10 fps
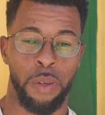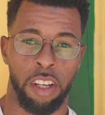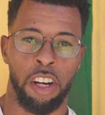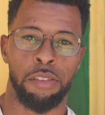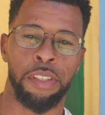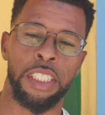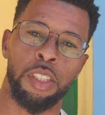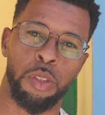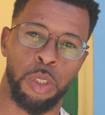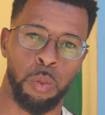with our
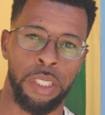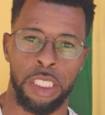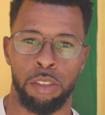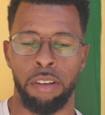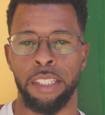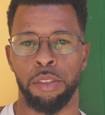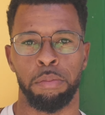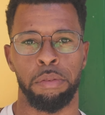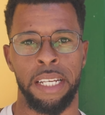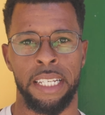videos, we try to
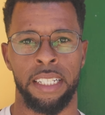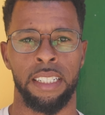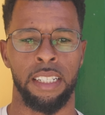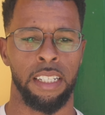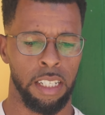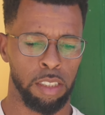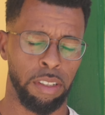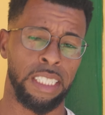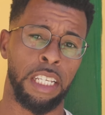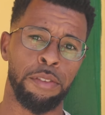bring,
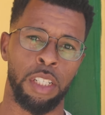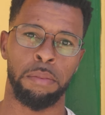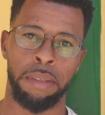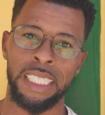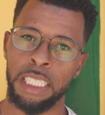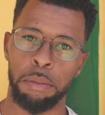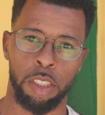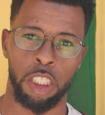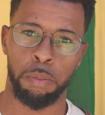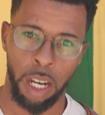try to give you as many
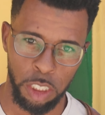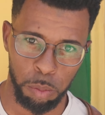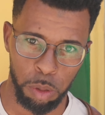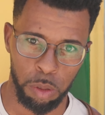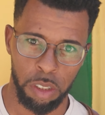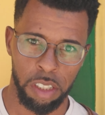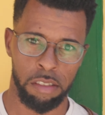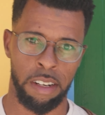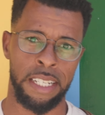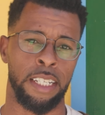tips as possible,
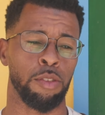right?